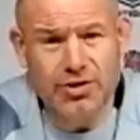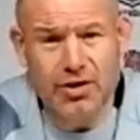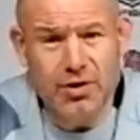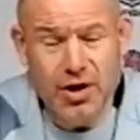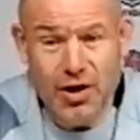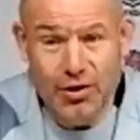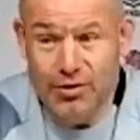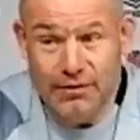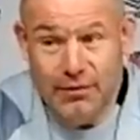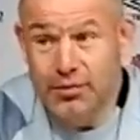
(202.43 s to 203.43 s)
So
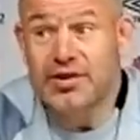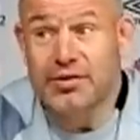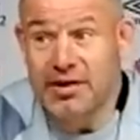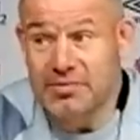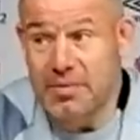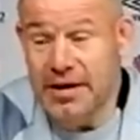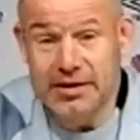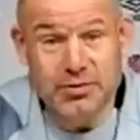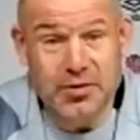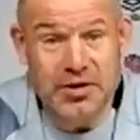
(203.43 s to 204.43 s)
looking forward to it. Great to be
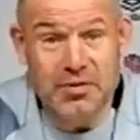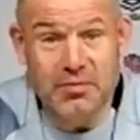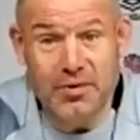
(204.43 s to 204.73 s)
back at Twickenham.